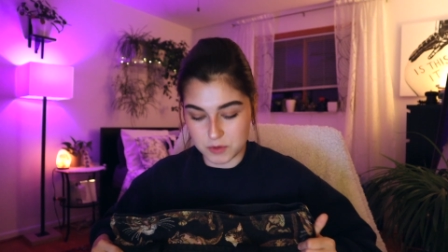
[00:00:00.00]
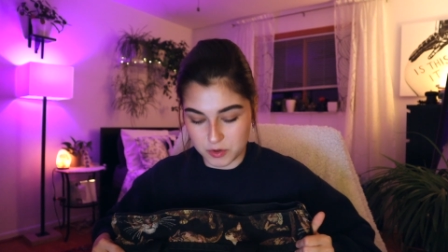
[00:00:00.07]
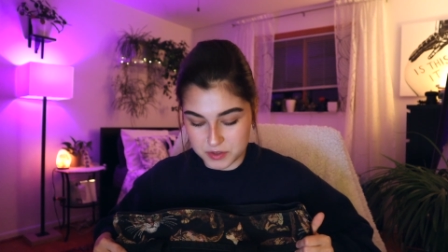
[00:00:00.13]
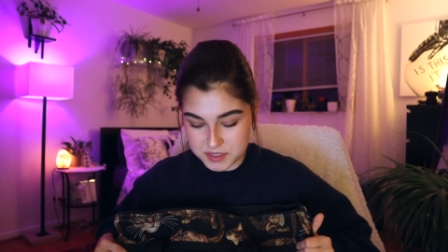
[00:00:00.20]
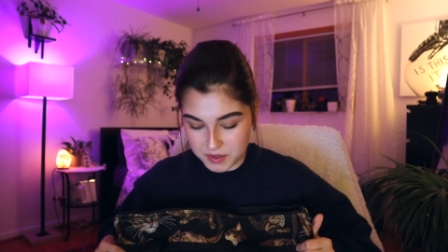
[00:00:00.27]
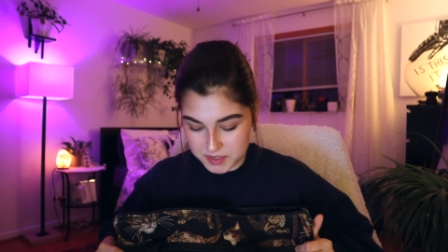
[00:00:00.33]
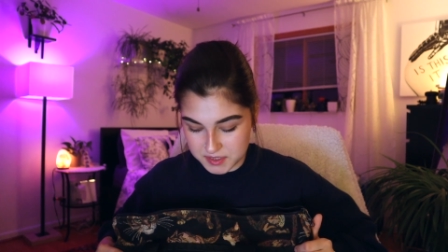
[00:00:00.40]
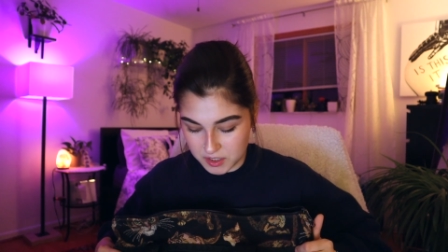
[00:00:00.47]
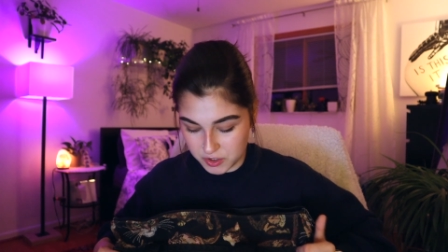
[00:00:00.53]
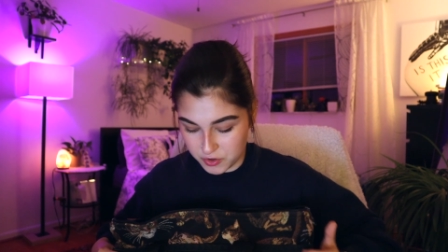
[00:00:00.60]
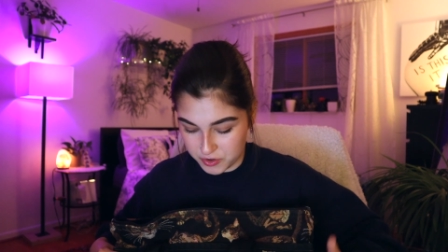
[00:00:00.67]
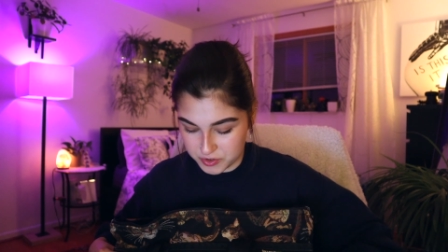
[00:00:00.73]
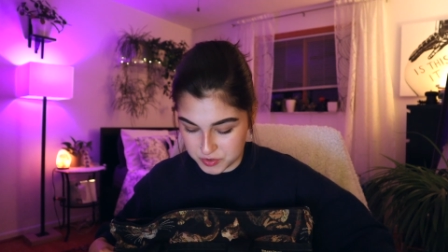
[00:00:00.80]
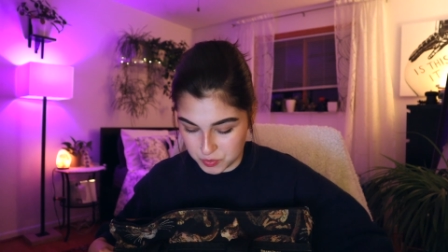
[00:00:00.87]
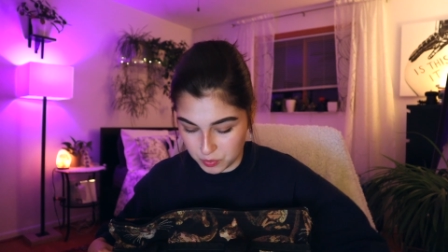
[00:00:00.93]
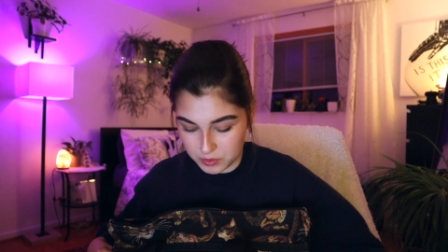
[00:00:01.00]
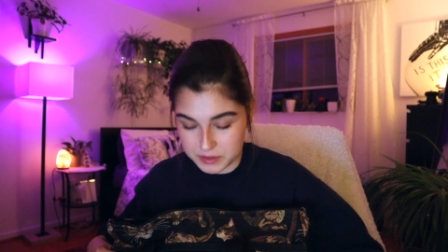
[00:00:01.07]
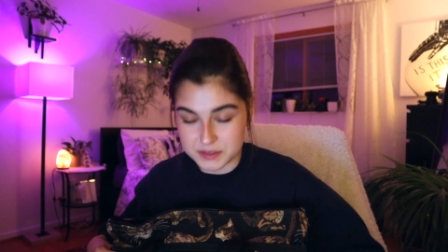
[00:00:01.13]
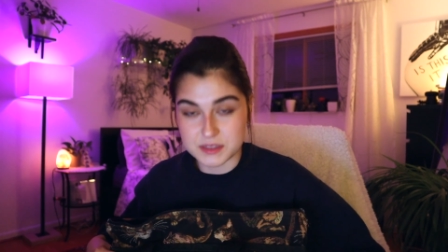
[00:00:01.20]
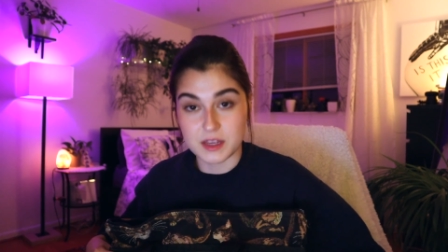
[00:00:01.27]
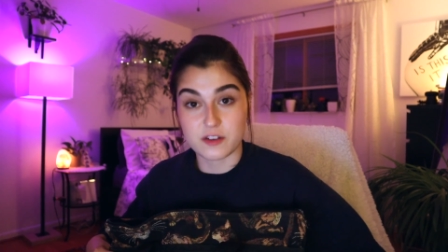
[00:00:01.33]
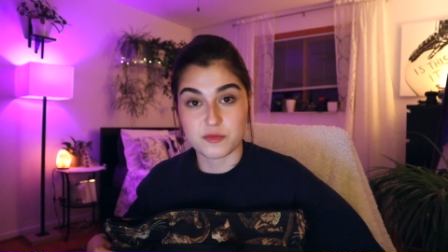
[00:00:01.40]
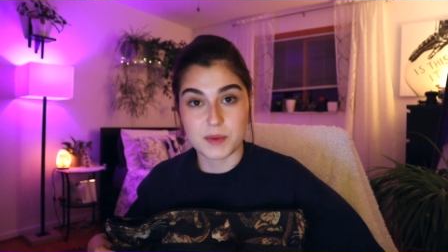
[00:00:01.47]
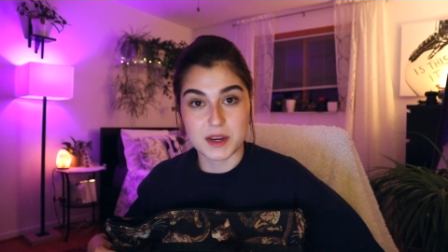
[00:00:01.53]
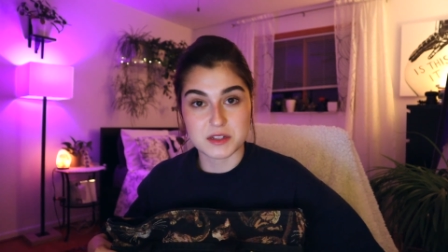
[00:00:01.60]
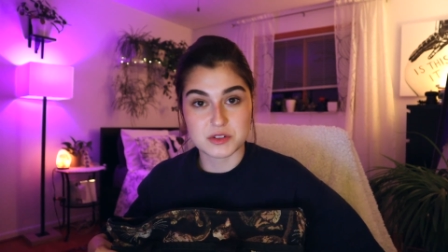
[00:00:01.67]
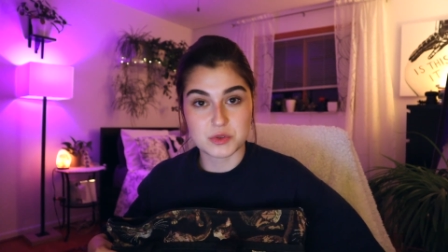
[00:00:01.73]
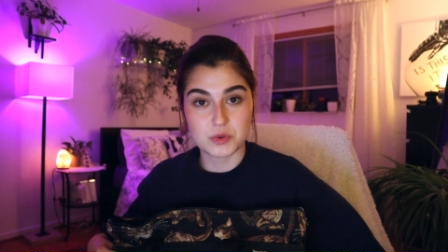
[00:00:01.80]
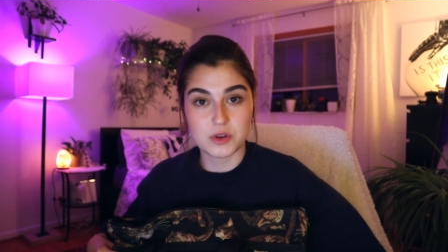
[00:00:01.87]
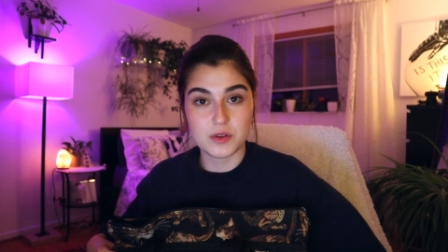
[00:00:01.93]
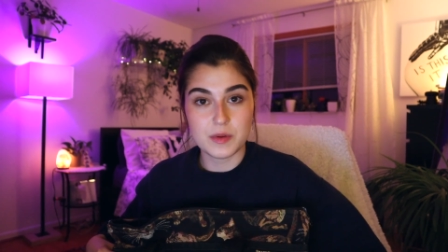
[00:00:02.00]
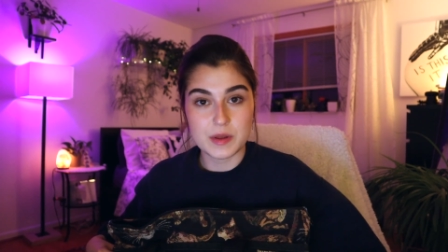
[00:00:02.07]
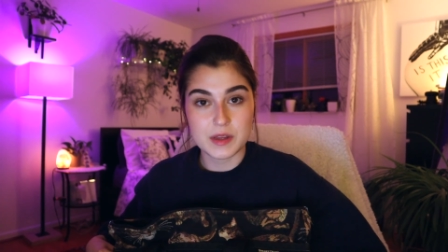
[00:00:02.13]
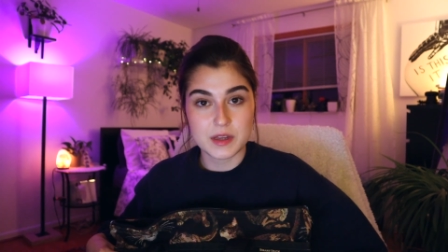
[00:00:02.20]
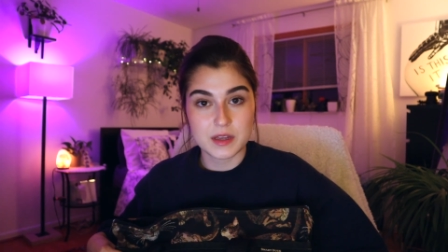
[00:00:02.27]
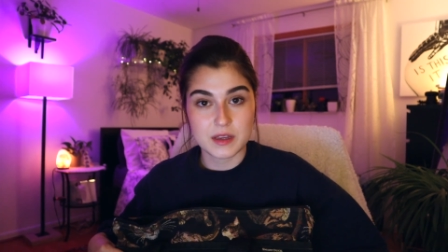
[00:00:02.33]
Notice how I said your school instead of my school?